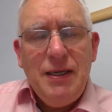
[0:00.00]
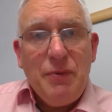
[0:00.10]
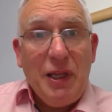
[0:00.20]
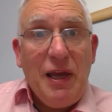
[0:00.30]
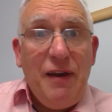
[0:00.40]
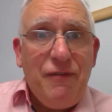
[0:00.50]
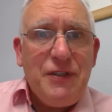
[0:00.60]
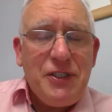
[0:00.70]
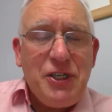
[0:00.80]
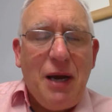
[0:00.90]
We
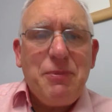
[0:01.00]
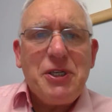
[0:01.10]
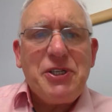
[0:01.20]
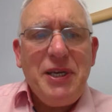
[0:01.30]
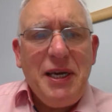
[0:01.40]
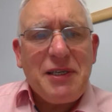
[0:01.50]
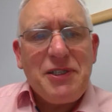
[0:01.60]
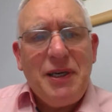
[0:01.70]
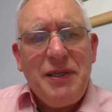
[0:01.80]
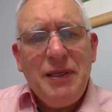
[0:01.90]
left chapter 6
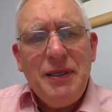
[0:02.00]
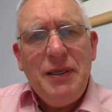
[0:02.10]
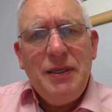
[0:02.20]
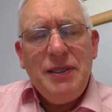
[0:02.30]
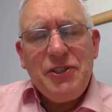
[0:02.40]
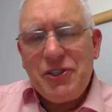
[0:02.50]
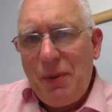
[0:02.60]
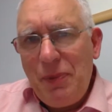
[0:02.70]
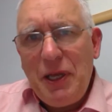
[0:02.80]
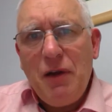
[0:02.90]
at
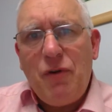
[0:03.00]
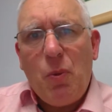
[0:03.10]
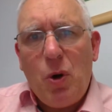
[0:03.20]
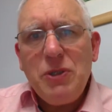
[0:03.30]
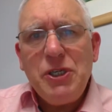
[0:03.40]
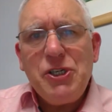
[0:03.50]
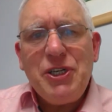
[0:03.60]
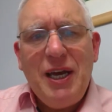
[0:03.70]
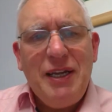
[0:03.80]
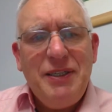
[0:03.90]
something of a
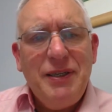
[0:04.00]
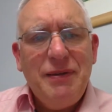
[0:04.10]
watershed.